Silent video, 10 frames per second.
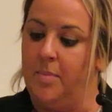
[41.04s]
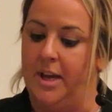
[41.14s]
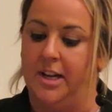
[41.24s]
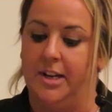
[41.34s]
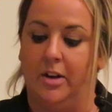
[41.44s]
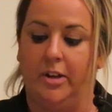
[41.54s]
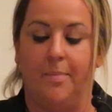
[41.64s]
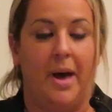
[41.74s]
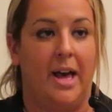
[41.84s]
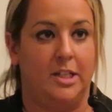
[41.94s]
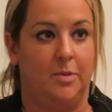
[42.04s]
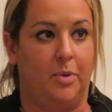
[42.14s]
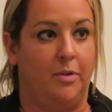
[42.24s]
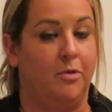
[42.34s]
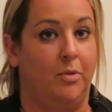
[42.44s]
made it nearly
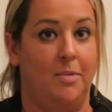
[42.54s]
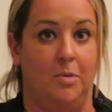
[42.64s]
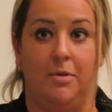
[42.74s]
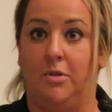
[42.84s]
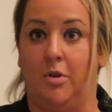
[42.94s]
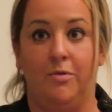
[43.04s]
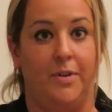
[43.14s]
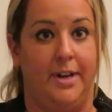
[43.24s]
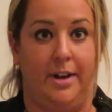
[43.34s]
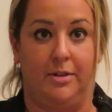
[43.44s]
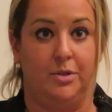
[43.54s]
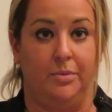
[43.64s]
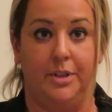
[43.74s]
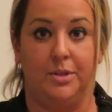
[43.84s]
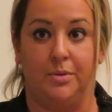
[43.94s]
impossible for women with no
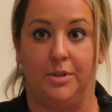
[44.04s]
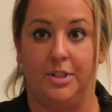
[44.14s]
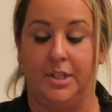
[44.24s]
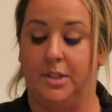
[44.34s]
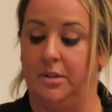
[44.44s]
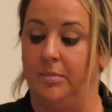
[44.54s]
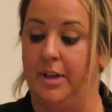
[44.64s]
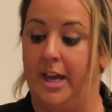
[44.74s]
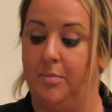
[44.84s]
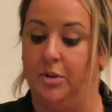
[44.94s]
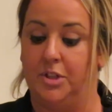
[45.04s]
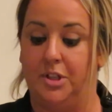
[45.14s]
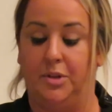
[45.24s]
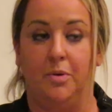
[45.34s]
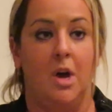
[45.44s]
financial resources to be able
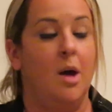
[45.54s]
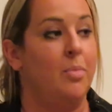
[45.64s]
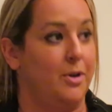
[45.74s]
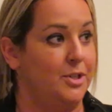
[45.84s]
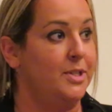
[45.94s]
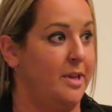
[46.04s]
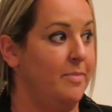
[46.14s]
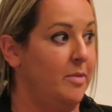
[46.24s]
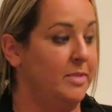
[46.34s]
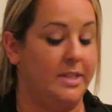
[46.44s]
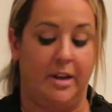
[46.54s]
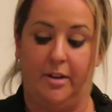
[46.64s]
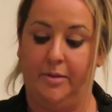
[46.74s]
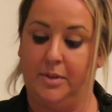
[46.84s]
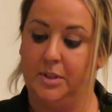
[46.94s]
to purchase them
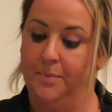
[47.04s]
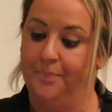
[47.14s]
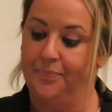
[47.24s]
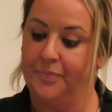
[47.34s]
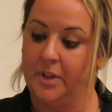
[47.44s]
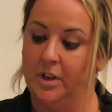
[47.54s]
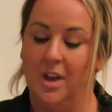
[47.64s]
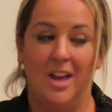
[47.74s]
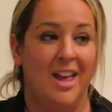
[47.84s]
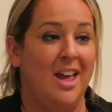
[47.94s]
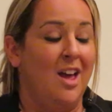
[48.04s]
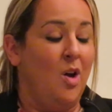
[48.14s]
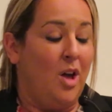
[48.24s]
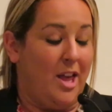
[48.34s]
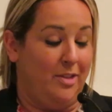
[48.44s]
themselves.
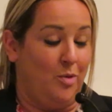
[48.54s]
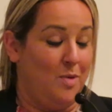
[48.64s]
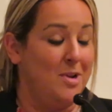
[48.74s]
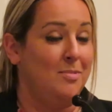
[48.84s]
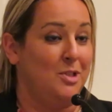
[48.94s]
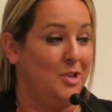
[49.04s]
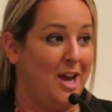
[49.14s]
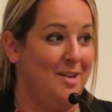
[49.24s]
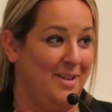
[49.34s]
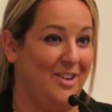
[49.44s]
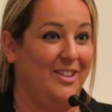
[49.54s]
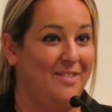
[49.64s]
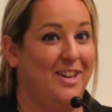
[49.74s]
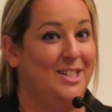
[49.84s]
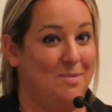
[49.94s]
And the women I'm describing here are
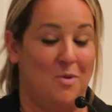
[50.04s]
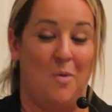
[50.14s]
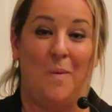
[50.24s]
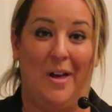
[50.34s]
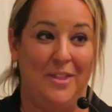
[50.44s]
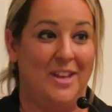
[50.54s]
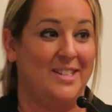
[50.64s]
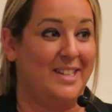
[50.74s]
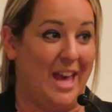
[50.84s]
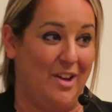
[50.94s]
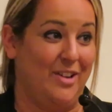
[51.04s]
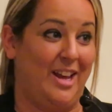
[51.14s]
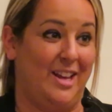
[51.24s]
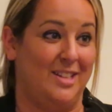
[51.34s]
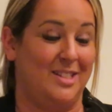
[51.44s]
living in some of the wealthiest
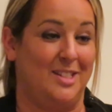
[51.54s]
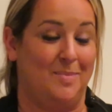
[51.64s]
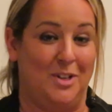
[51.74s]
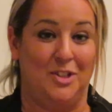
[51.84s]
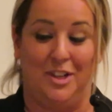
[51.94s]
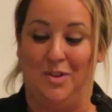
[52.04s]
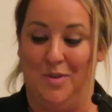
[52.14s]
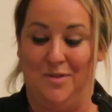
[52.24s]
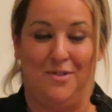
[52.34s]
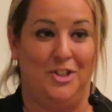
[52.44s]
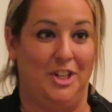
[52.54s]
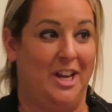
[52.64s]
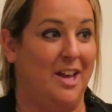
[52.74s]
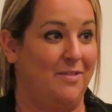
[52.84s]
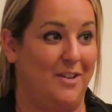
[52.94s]
counties, especially in Northern
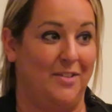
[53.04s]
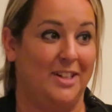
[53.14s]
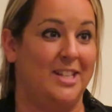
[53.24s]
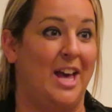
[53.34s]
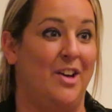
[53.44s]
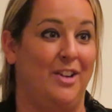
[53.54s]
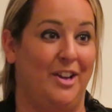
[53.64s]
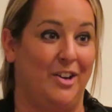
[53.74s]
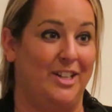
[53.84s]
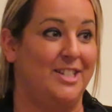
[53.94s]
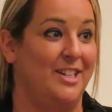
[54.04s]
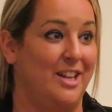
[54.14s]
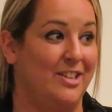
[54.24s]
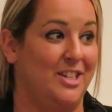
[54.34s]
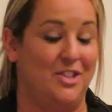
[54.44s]
Virginia, Fairfax County, Arlington,
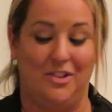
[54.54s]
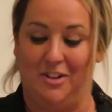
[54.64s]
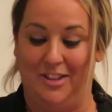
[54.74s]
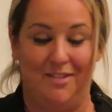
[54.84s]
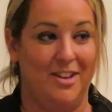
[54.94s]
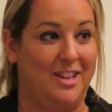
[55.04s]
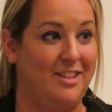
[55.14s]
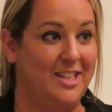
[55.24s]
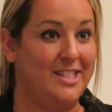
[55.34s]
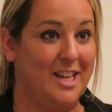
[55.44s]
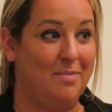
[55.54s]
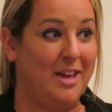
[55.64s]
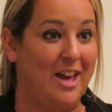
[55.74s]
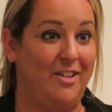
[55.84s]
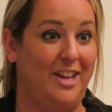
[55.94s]
Alexandria. They're living in these
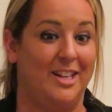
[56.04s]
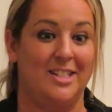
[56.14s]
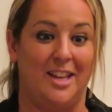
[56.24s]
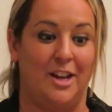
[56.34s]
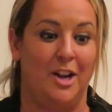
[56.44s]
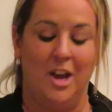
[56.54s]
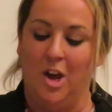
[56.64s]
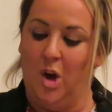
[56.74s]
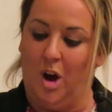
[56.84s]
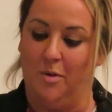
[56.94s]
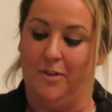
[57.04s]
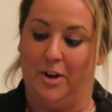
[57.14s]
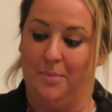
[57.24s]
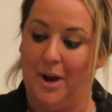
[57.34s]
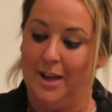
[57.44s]
same counties that are
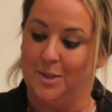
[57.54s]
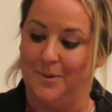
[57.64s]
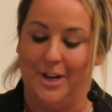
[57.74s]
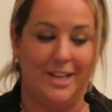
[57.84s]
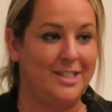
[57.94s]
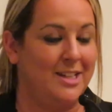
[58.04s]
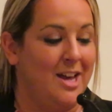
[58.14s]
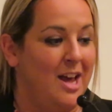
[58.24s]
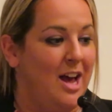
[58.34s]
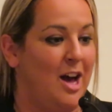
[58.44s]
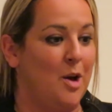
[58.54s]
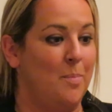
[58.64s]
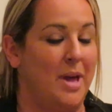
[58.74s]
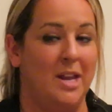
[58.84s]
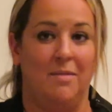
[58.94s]
very prosperous.
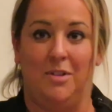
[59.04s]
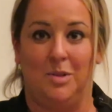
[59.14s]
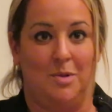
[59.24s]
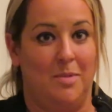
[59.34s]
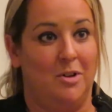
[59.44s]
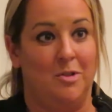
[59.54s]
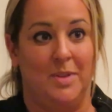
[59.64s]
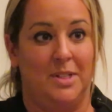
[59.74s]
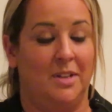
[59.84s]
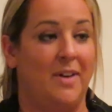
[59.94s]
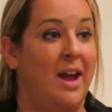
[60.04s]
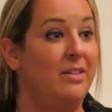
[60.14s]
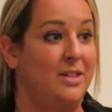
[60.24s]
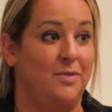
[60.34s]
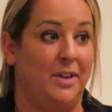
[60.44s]
Many of these women are domestic
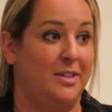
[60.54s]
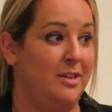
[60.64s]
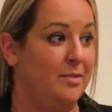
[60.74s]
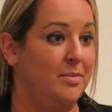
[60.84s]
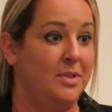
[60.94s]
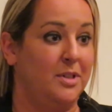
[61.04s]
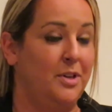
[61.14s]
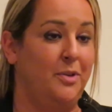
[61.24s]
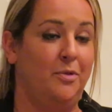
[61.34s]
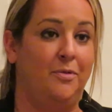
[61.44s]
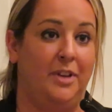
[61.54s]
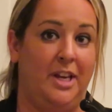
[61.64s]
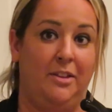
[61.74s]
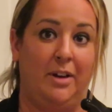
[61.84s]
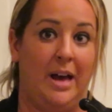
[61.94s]
violence victims who
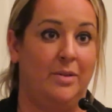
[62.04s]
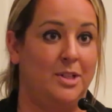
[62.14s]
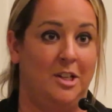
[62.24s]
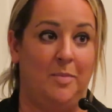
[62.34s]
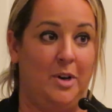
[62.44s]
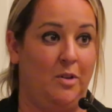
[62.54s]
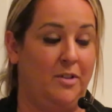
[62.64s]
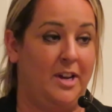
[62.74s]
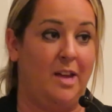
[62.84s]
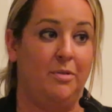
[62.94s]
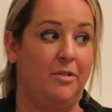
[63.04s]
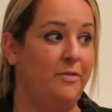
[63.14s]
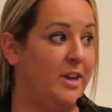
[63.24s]
flee their house in the middle of the night with their